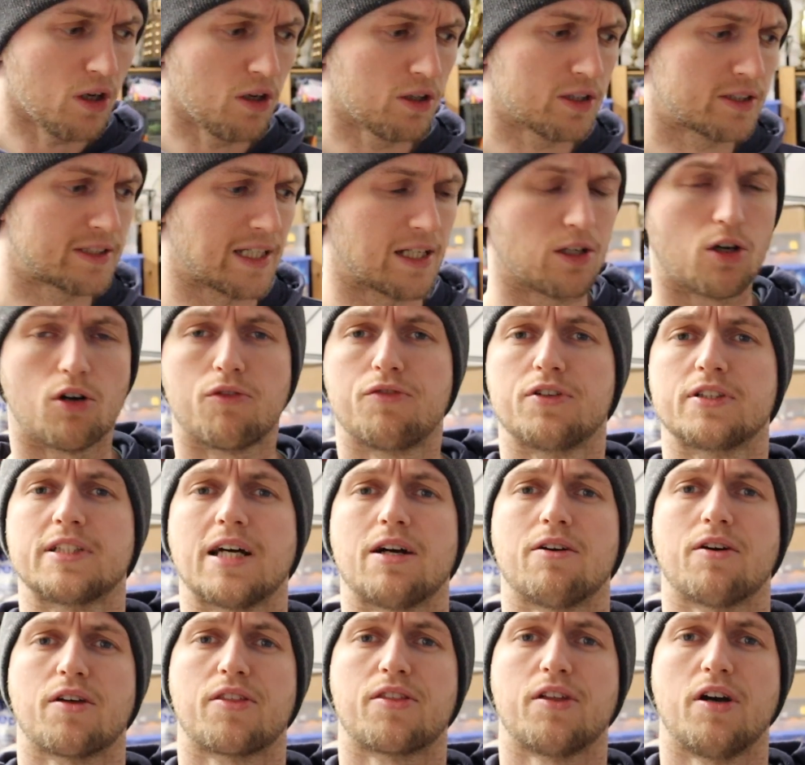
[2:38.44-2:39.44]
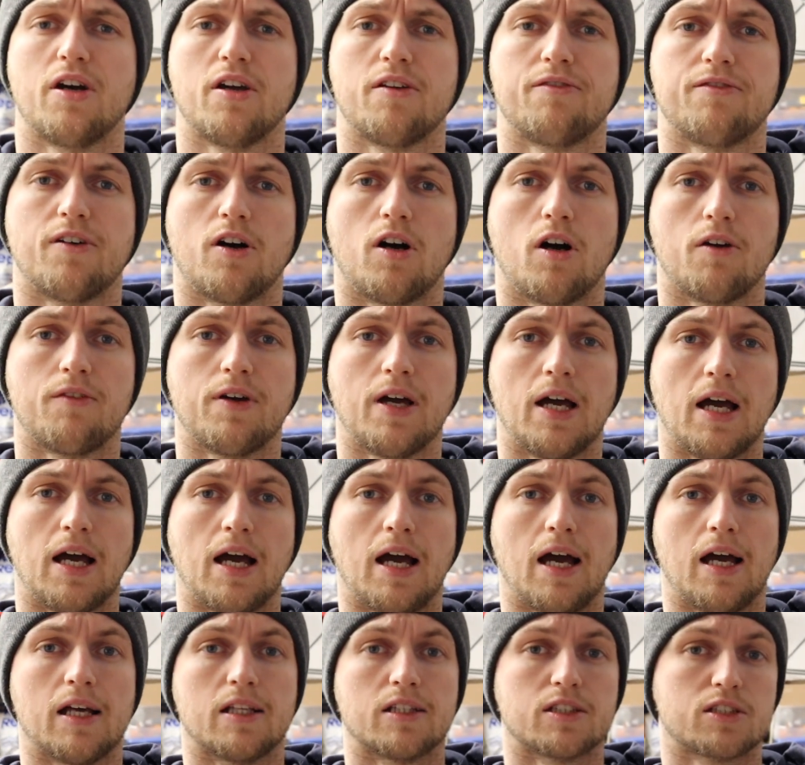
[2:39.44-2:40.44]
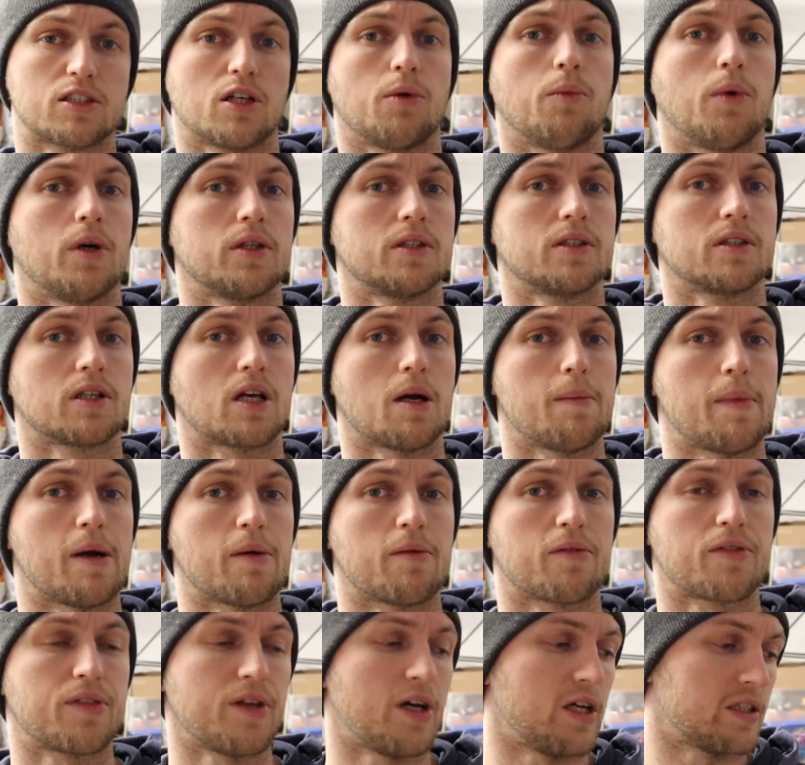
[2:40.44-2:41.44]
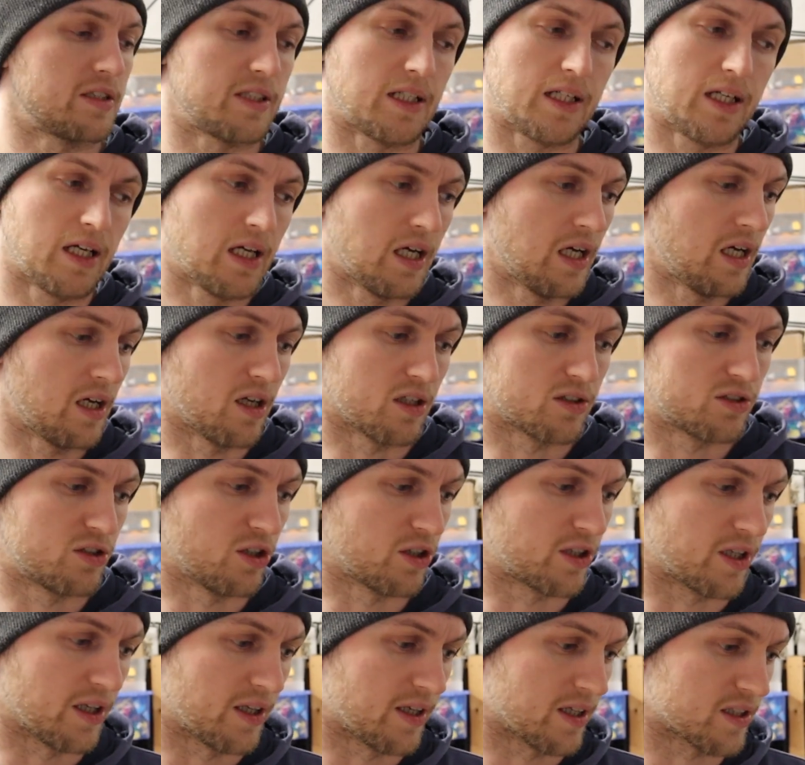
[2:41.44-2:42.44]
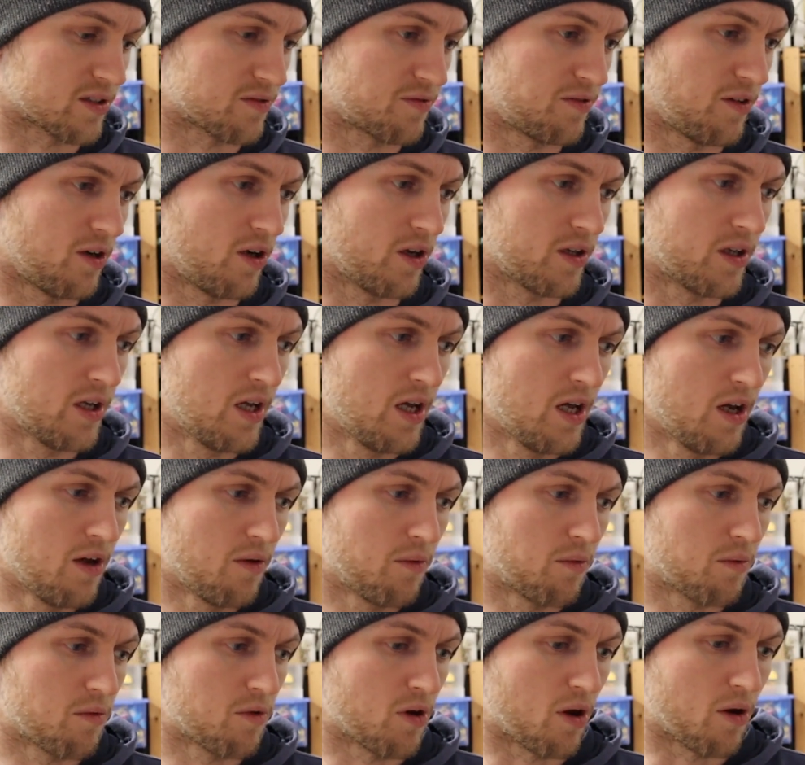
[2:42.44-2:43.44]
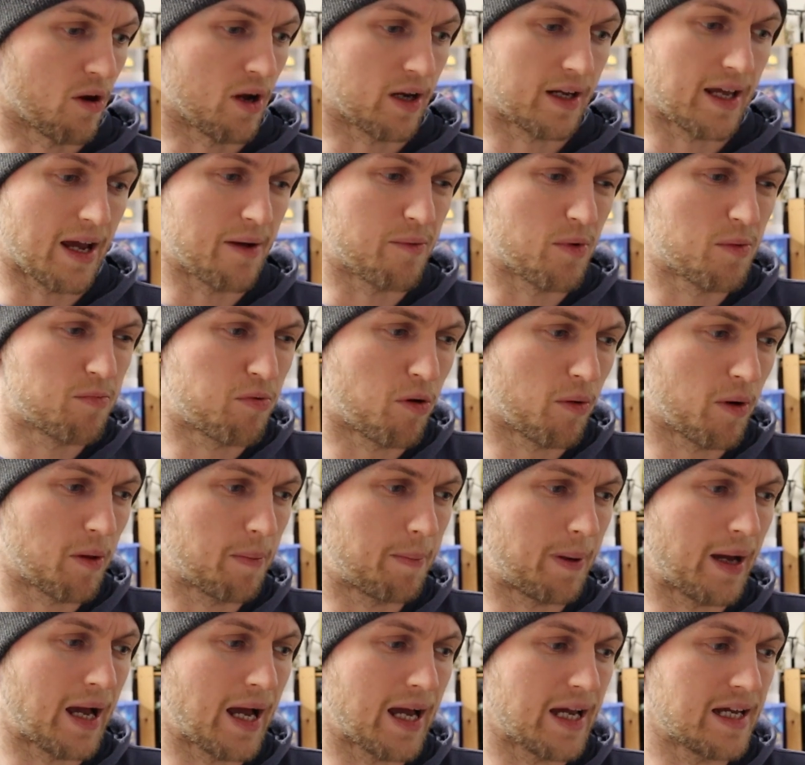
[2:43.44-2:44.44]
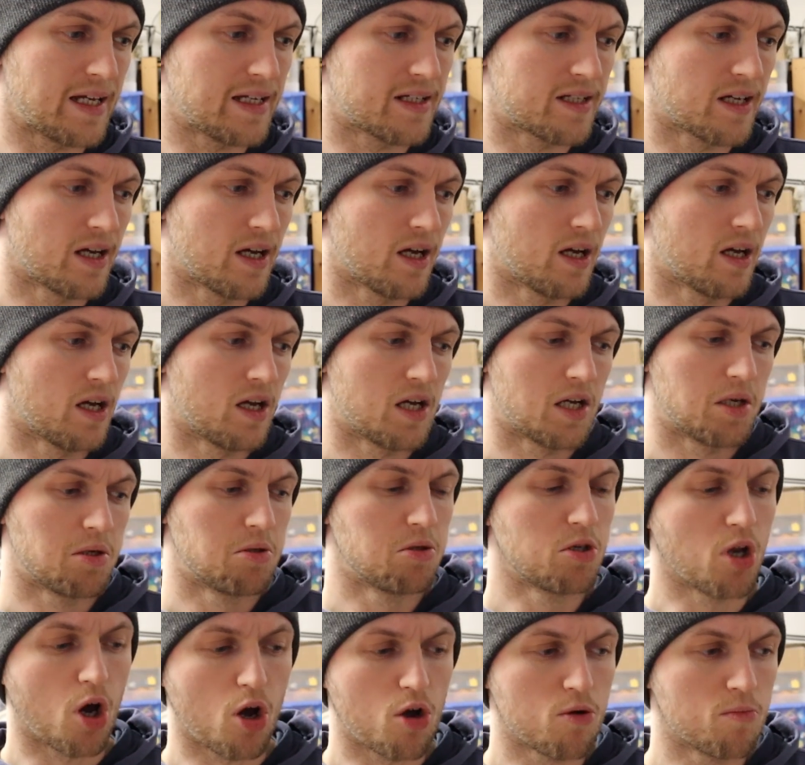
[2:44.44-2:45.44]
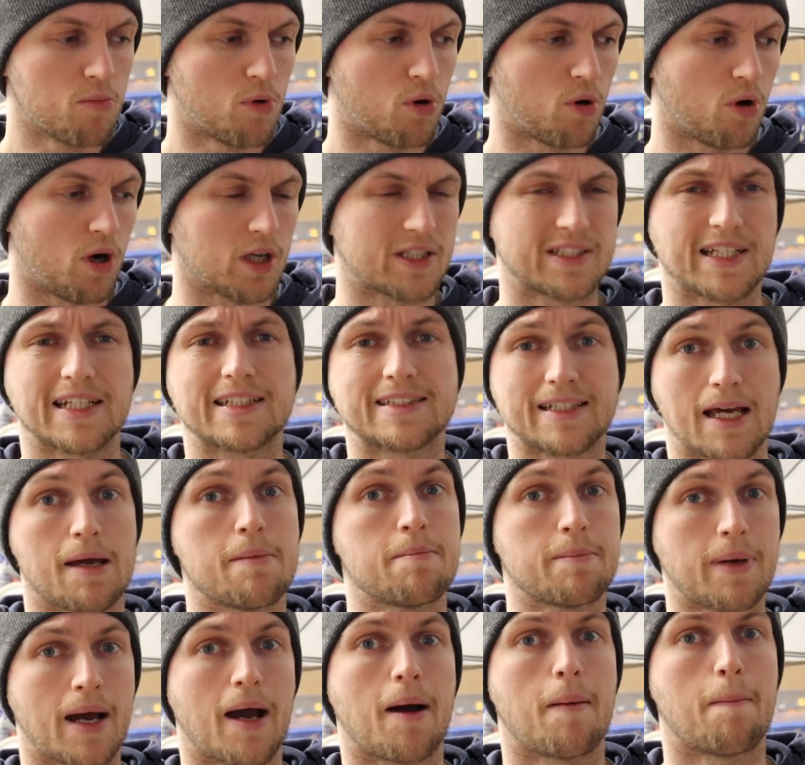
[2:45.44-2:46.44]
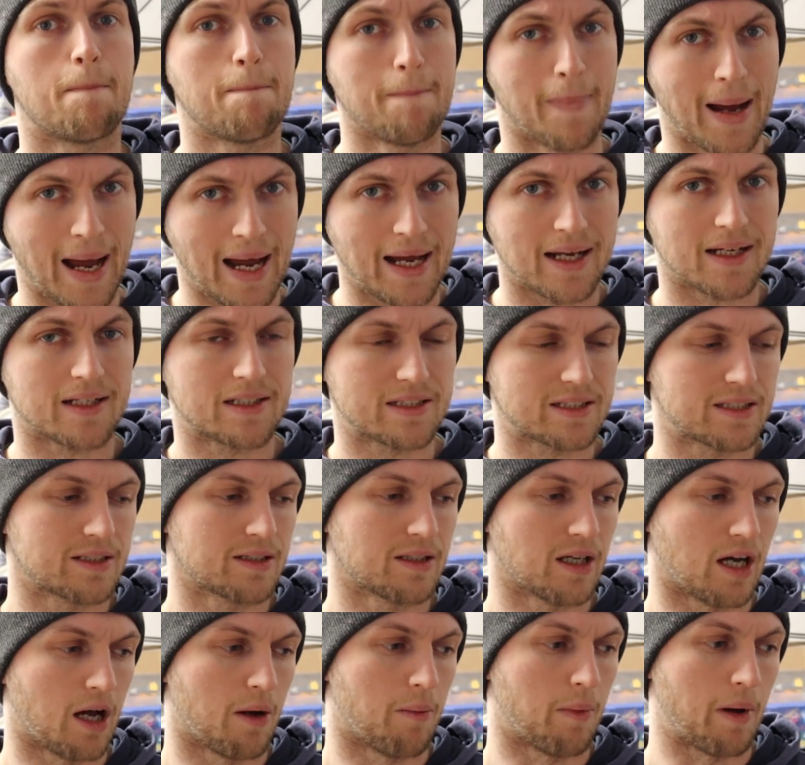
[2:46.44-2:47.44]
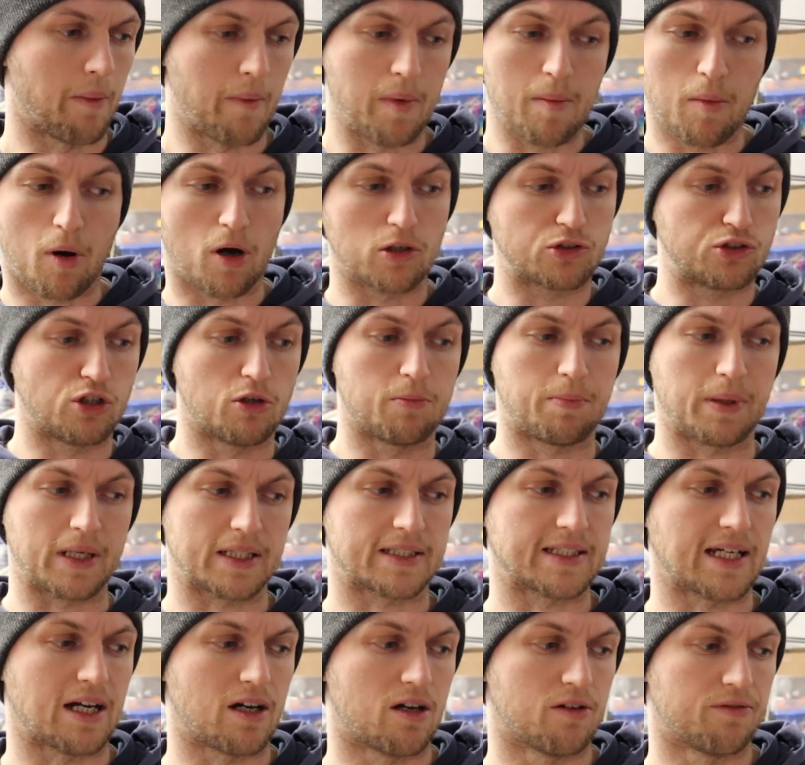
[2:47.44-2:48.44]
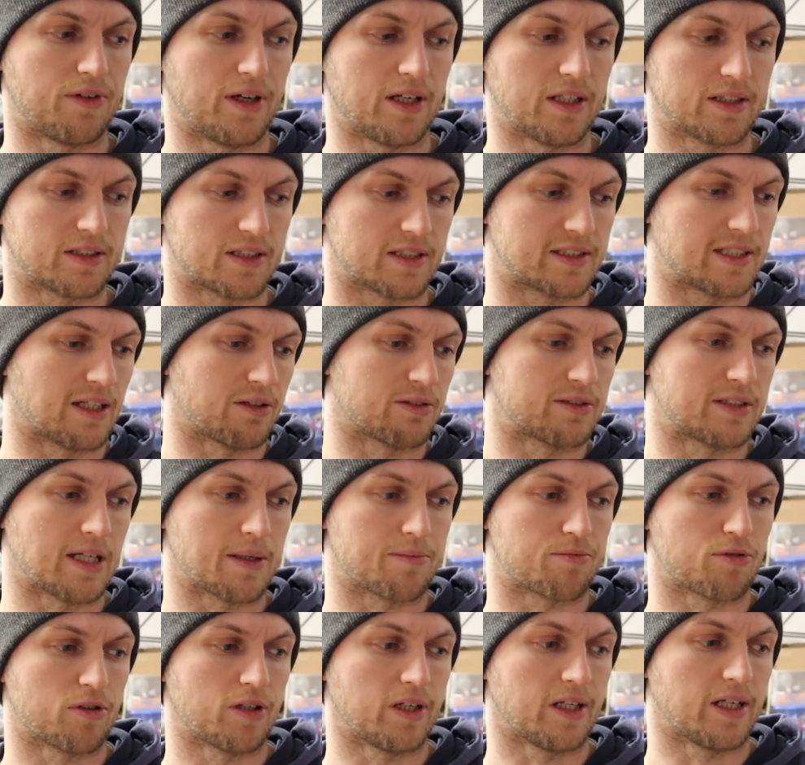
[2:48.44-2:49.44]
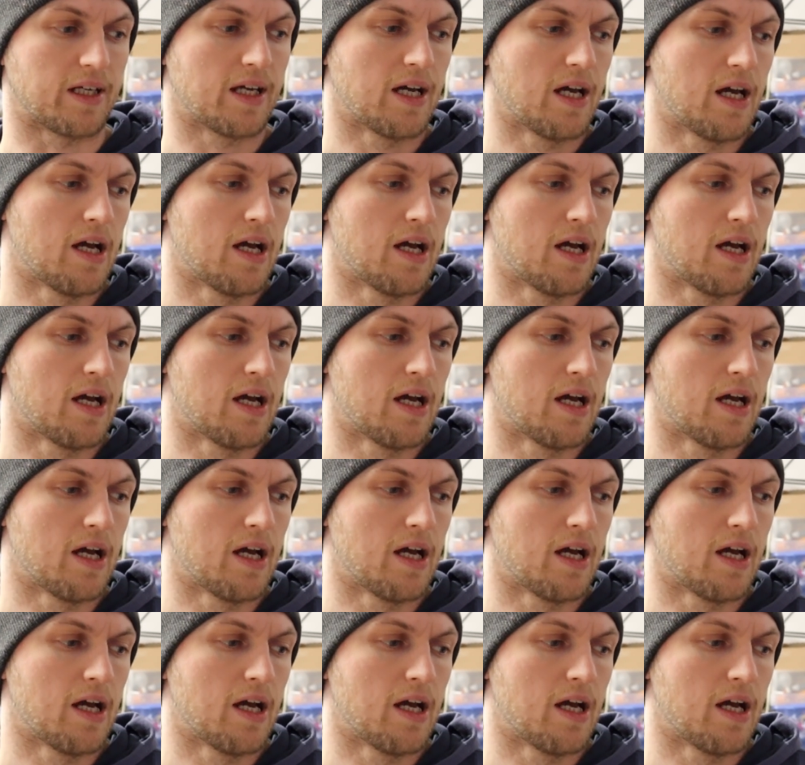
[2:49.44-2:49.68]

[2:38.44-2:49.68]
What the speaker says: Sent offers out at 35, and someone come back with 30, and I took it. That's fine. You know, again, we probably paid no more, I'd say £10 max, and we might have took bits out of it to sell separately,